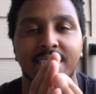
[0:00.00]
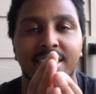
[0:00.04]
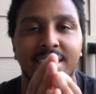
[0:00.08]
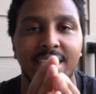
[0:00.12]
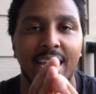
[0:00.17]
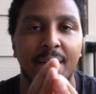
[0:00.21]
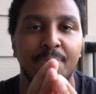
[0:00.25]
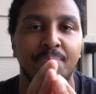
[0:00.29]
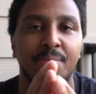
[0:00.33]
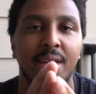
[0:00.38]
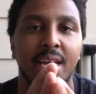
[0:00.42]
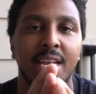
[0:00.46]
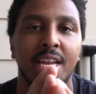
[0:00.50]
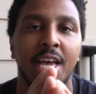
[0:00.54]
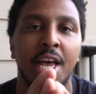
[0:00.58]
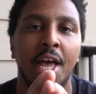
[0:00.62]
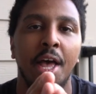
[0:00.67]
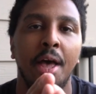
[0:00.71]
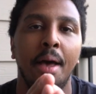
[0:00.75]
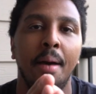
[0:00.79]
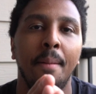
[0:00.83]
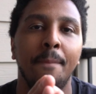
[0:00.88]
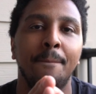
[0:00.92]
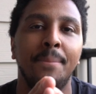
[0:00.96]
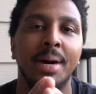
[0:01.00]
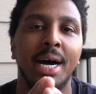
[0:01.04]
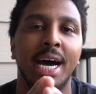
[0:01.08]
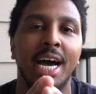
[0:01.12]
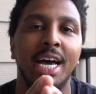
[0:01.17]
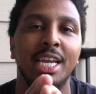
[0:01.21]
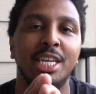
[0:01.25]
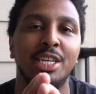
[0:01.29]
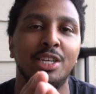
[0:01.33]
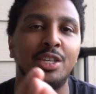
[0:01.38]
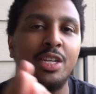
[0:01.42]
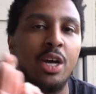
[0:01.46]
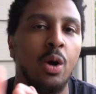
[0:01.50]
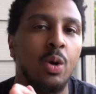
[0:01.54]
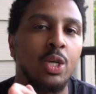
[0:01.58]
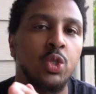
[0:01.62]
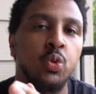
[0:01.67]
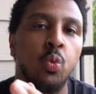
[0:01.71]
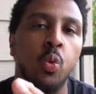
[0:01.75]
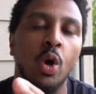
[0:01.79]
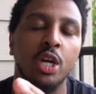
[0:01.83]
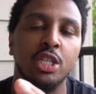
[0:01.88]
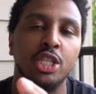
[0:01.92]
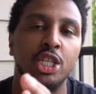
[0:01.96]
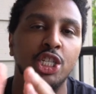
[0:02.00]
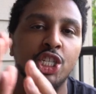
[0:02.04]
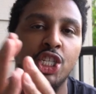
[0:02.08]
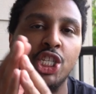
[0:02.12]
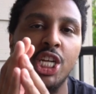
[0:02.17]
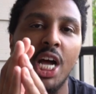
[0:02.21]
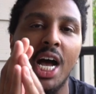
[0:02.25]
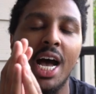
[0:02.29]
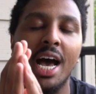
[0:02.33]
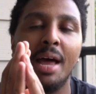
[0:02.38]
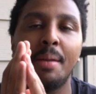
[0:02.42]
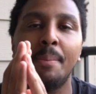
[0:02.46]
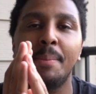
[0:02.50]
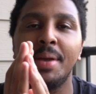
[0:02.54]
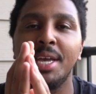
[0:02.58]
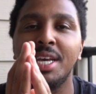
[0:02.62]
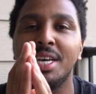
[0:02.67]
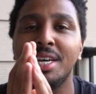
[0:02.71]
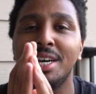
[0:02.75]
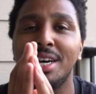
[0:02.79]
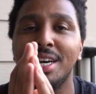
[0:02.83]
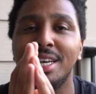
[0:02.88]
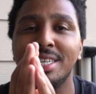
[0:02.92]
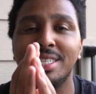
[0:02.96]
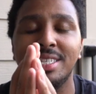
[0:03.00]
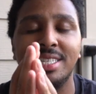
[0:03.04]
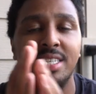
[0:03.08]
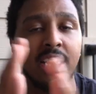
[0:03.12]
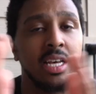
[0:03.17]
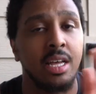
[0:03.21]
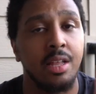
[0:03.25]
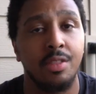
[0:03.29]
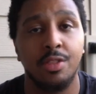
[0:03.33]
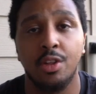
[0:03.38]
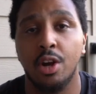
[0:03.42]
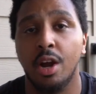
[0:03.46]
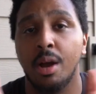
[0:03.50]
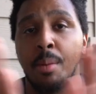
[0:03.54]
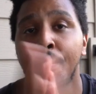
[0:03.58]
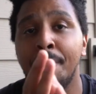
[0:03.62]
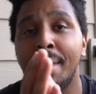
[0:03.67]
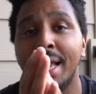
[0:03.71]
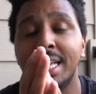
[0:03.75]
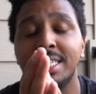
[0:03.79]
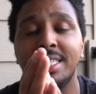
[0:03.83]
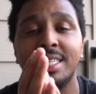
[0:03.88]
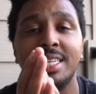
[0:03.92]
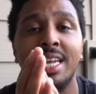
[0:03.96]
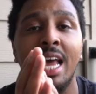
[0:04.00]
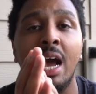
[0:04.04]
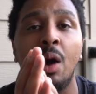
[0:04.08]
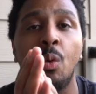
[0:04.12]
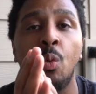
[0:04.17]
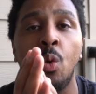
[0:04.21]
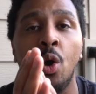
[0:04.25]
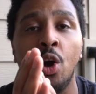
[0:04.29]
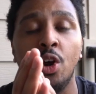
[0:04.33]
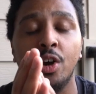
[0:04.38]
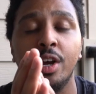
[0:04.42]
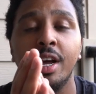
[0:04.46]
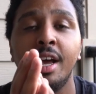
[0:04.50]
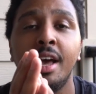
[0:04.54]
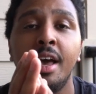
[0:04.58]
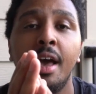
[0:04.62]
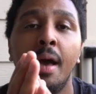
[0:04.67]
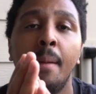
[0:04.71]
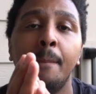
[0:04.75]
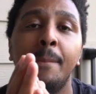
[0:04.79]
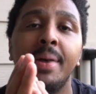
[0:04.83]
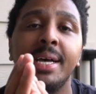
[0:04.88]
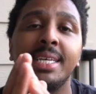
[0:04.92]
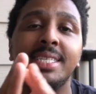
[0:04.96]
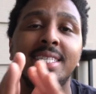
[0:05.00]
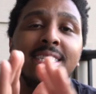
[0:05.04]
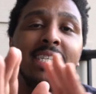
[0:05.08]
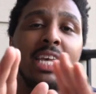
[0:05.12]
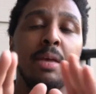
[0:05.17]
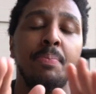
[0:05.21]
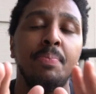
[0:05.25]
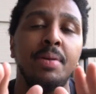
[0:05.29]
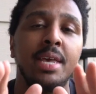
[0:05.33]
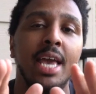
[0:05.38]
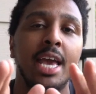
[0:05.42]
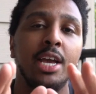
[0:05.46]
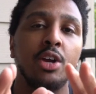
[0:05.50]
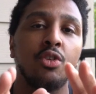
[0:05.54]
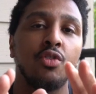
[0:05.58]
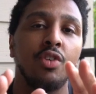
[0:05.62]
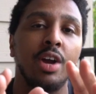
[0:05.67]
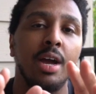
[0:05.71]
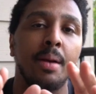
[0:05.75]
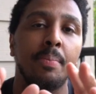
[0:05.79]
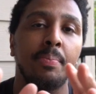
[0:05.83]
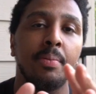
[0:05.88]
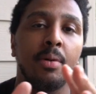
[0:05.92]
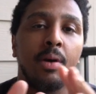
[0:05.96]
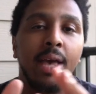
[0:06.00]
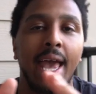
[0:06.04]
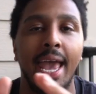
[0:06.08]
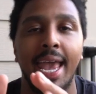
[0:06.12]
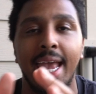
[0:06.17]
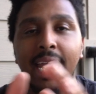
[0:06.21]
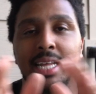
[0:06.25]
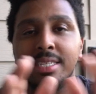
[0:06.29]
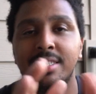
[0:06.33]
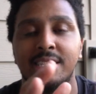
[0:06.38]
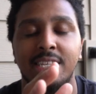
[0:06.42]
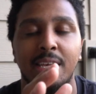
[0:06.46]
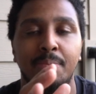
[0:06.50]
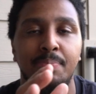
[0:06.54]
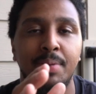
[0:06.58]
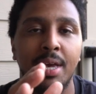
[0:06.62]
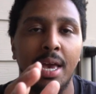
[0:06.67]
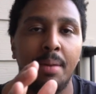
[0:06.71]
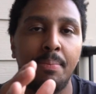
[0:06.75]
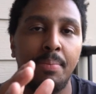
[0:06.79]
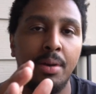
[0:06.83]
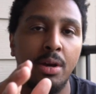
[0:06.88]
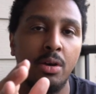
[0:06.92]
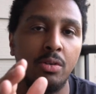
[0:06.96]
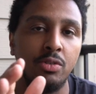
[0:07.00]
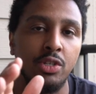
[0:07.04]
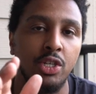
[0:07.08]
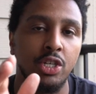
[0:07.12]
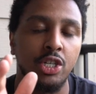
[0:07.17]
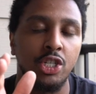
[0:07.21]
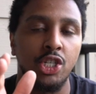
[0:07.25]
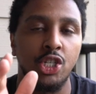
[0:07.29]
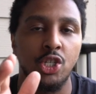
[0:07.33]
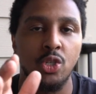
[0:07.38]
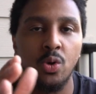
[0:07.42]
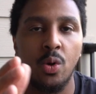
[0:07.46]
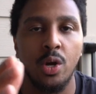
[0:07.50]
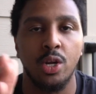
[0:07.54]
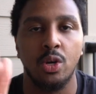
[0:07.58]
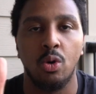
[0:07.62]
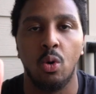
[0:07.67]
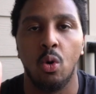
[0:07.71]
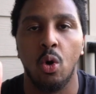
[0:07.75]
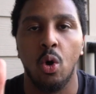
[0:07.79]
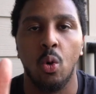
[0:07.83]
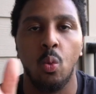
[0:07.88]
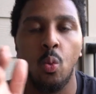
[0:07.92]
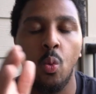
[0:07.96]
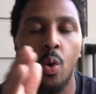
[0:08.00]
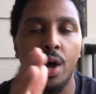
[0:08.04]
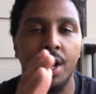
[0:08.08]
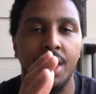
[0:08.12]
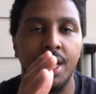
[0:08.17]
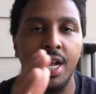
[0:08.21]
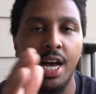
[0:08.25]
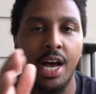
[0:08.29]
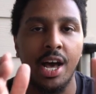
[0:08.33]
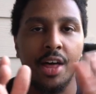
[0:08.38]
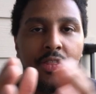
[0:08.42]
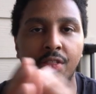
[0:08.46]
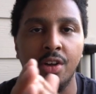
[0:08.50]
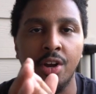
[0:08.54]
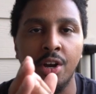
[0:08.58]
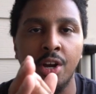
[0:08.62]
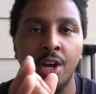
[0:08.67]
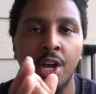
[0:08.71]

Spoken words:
accepted, but it's worth a shot because they're an amazing network. But CPA Grip and CPA Build, you can join, or one or the other.